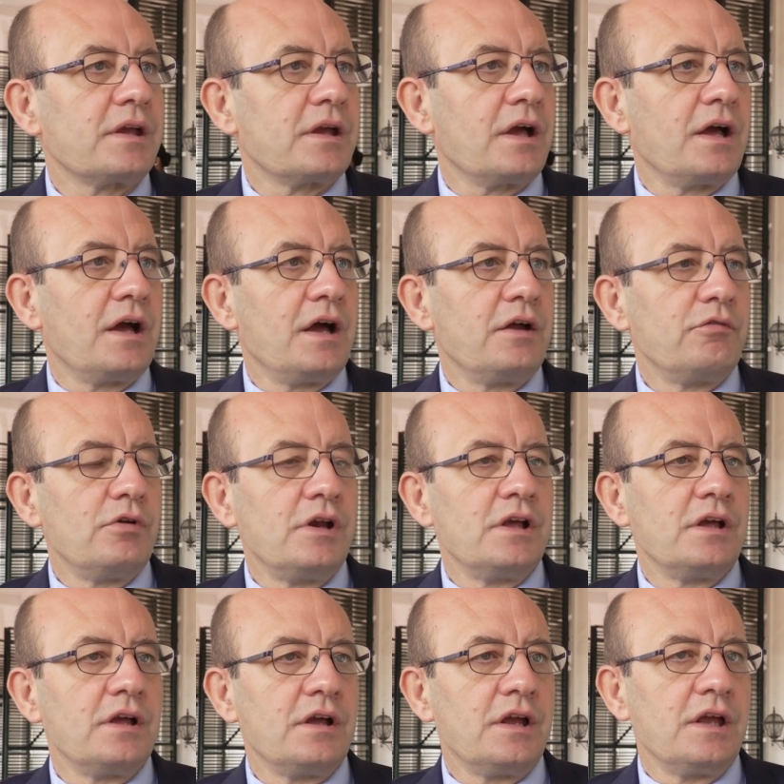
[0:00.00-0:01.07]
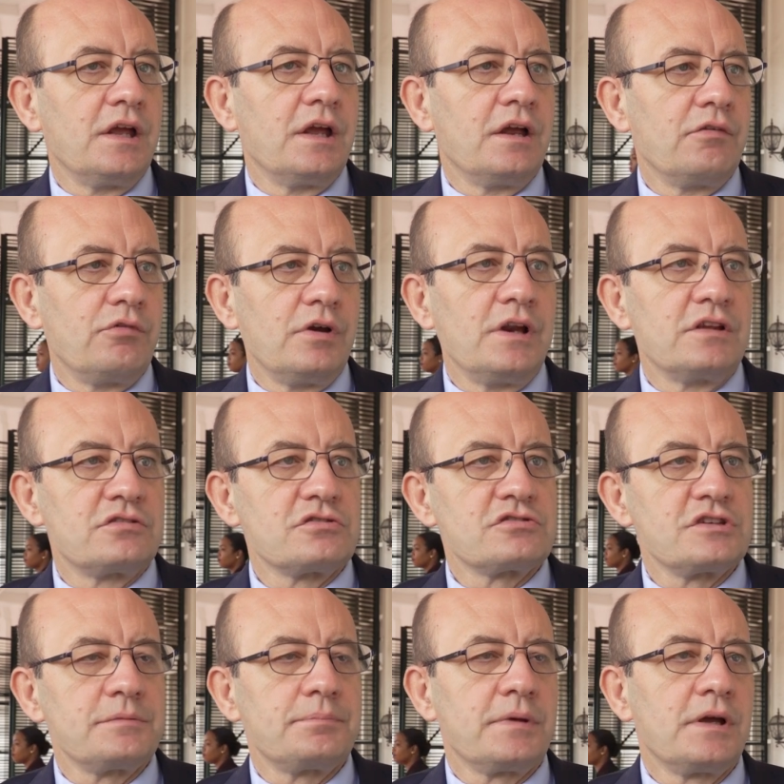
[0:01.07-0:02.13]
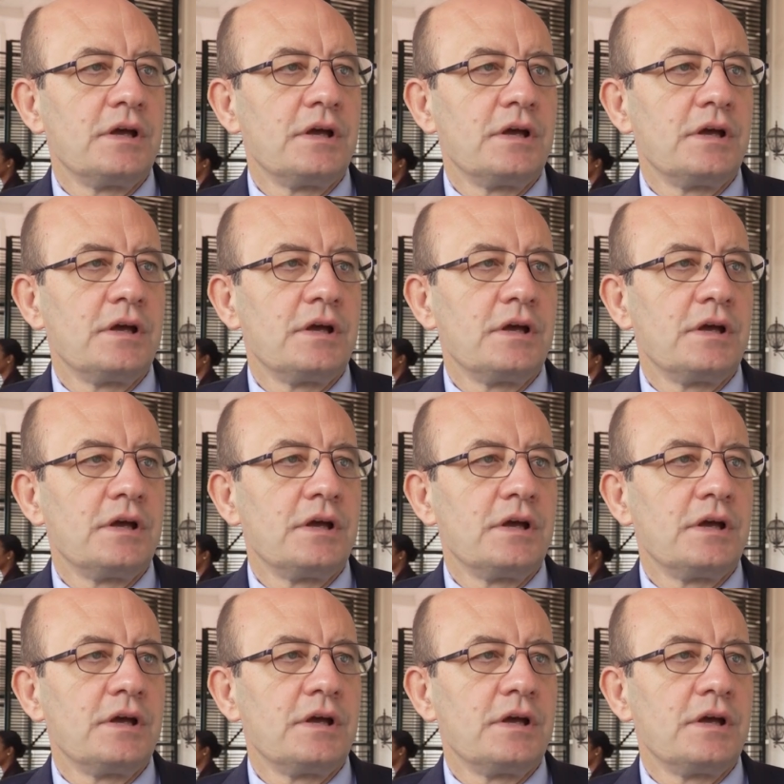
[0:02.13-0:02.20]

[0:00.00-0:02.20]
rela relationship,